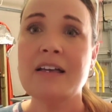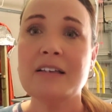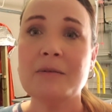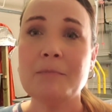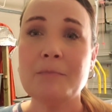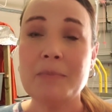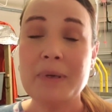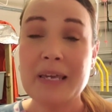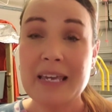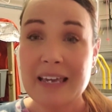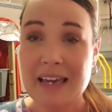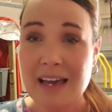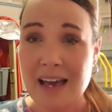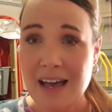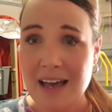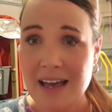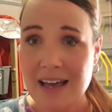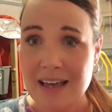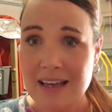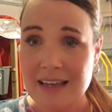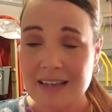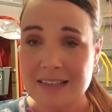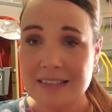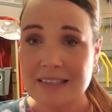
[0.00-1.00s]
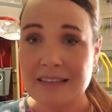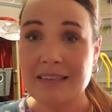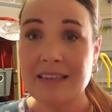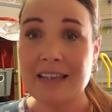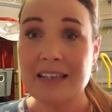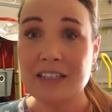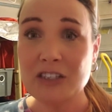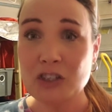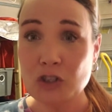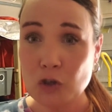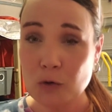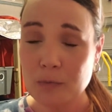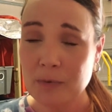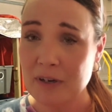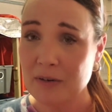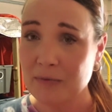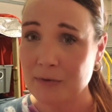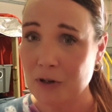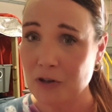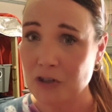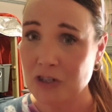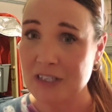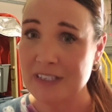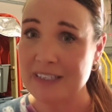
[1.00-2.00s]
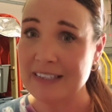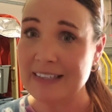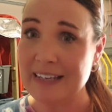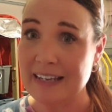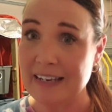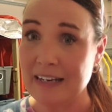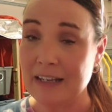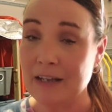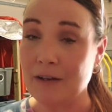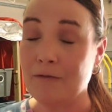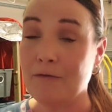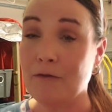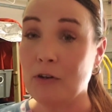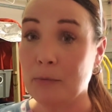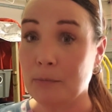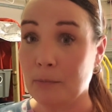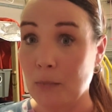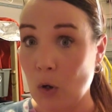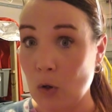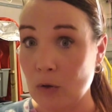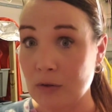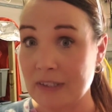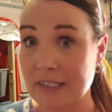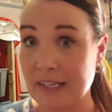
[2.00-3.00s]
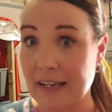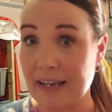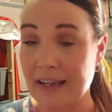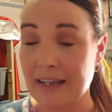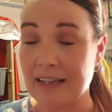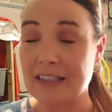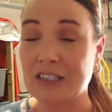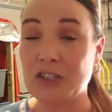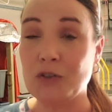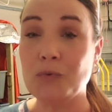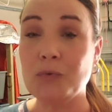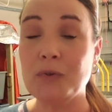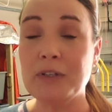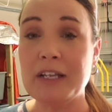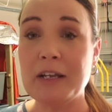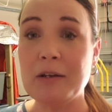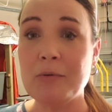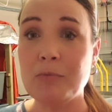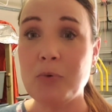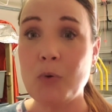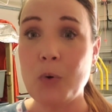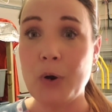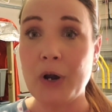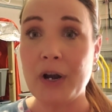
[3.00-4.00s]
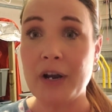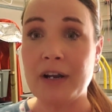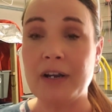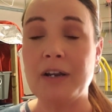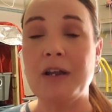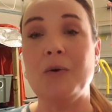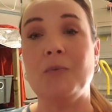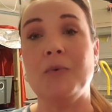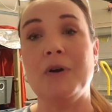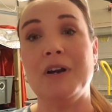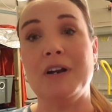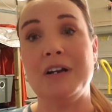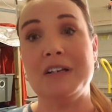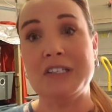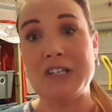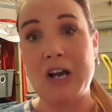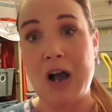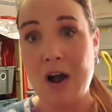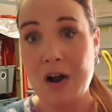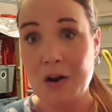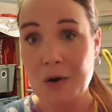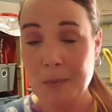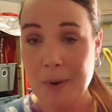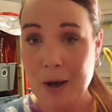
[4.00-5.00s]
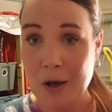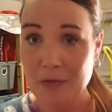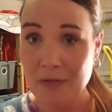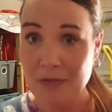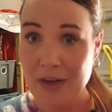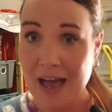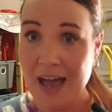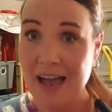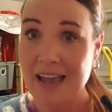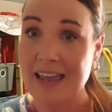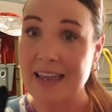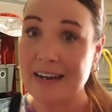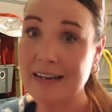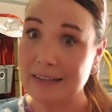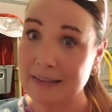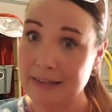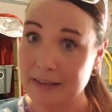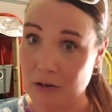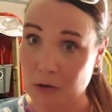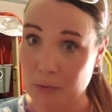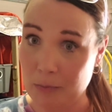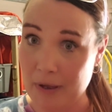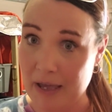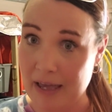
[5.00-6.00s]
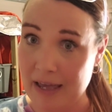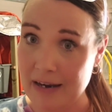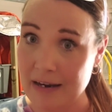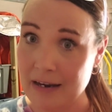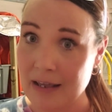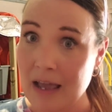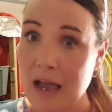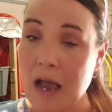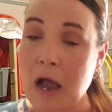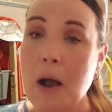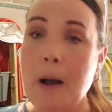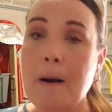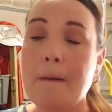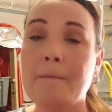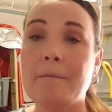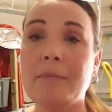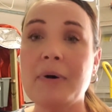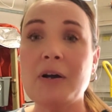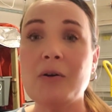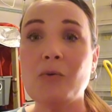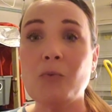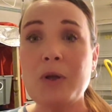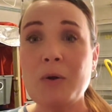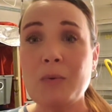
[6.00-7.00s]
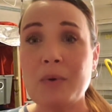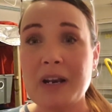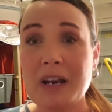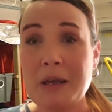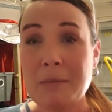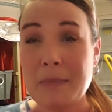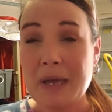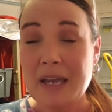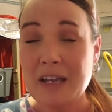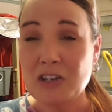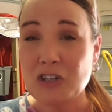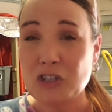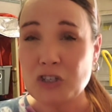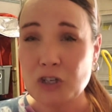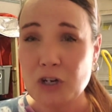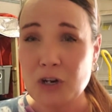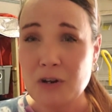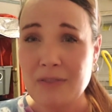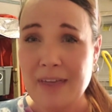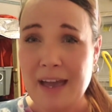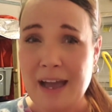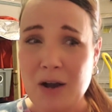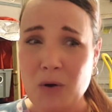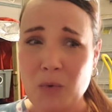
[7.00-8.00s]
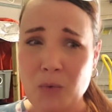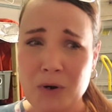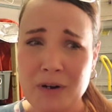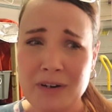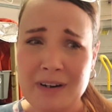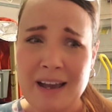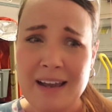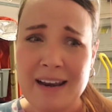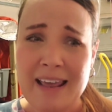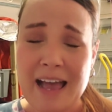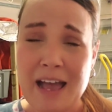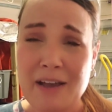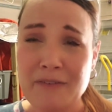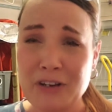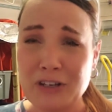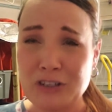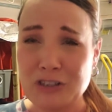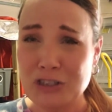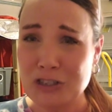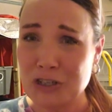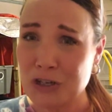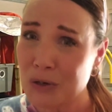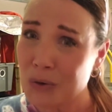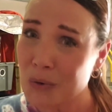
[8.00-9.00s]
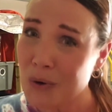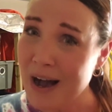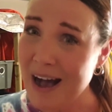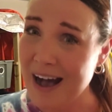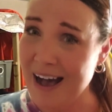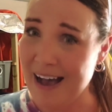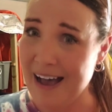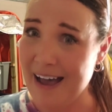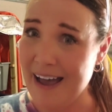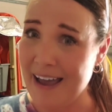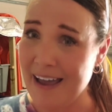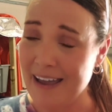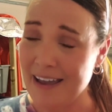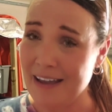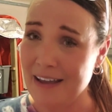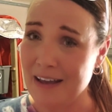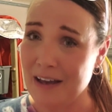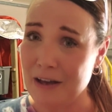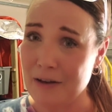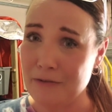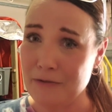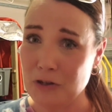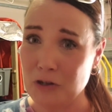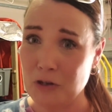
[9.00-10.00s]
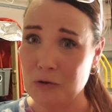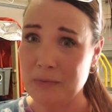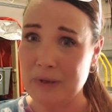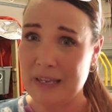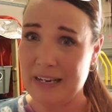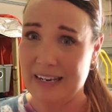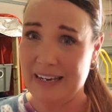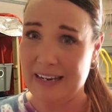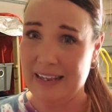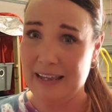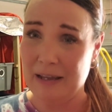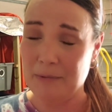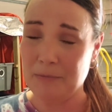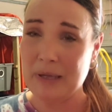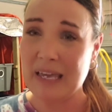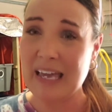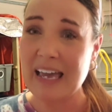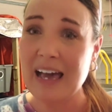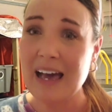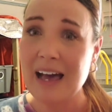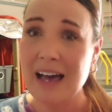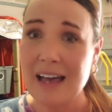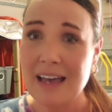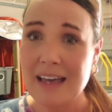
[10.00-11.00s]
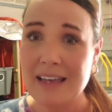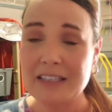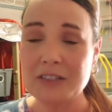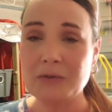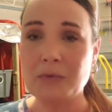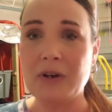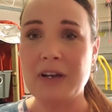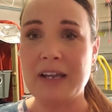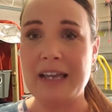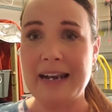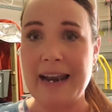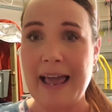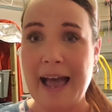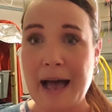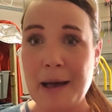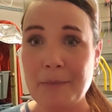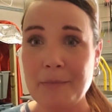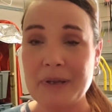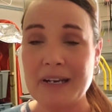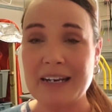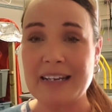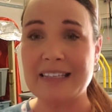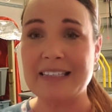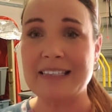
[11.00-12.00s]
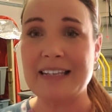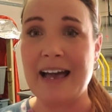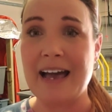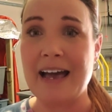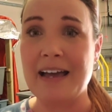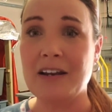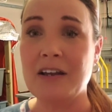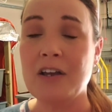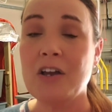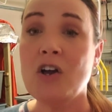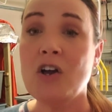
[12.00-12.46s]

because these dubia roaches need it for molting. It's really important, and we're going to talk about that in a little bit. But we want to make sure that we're not having too high of humidity, because what can happen is that